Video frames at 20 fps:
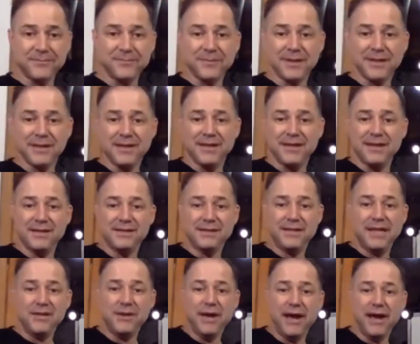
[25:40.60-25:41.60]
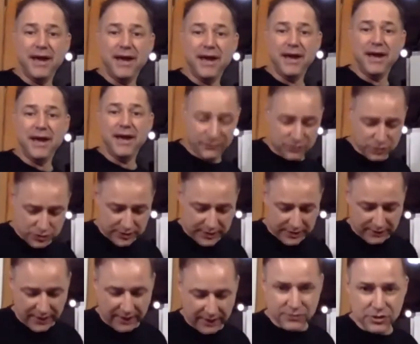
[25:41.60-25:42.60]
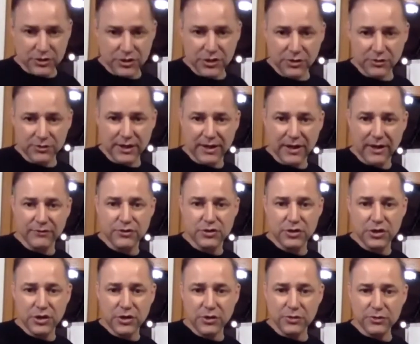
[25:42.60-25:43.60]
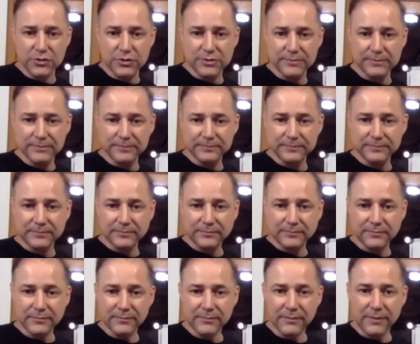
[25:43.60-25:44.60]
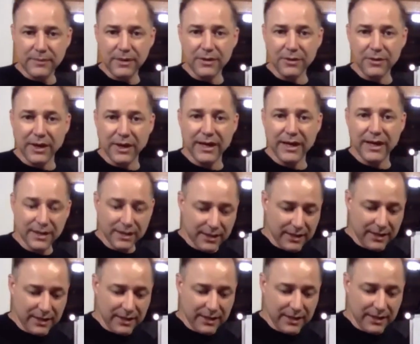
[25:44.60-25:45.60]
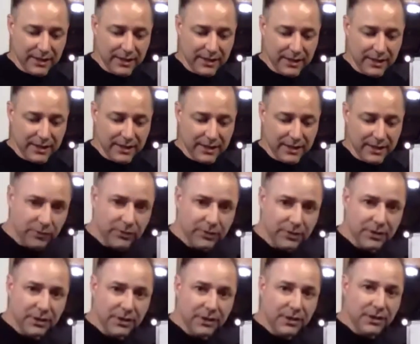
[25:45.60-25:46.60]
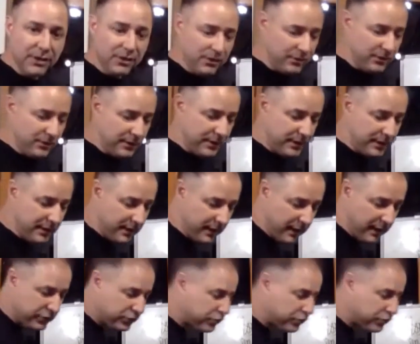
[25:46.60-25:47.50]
that you have to do, they have to use, right? So is software